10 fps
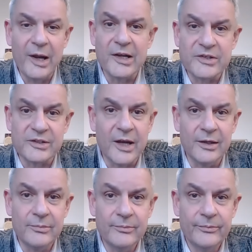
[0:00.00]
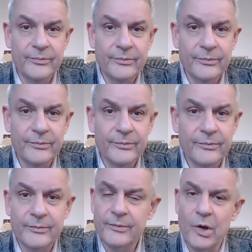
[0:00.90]
Palestine.
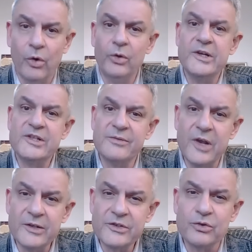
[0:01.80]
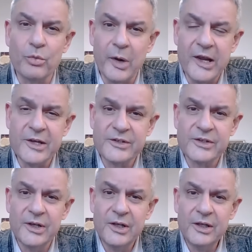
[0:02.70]
All these events took place
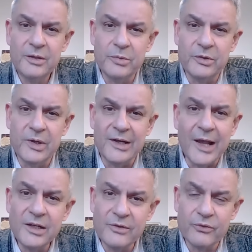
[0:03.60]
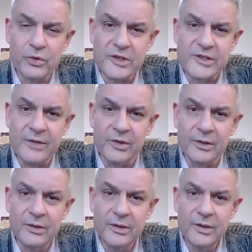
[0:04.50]
between 1947
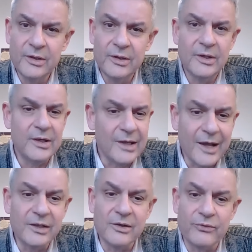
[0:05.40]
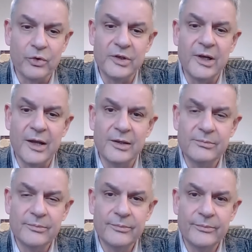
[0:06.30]
and 1949.
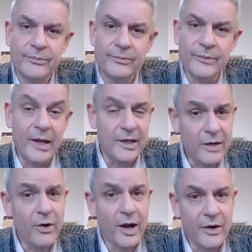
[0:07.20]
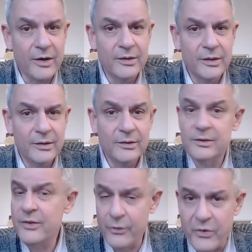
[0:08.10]
And here are
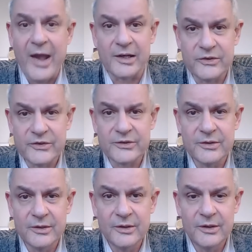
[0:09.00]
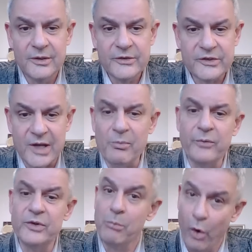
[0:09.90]
the facts, some
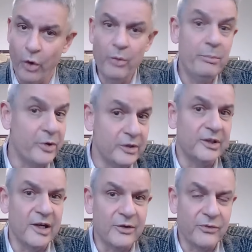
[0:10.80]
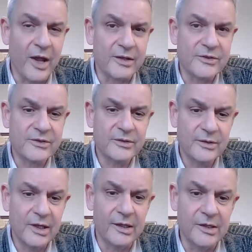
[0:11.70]
of the more pertinent facts,
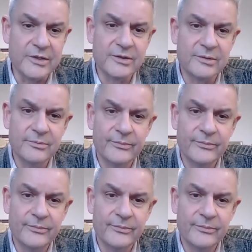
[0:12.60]
at least.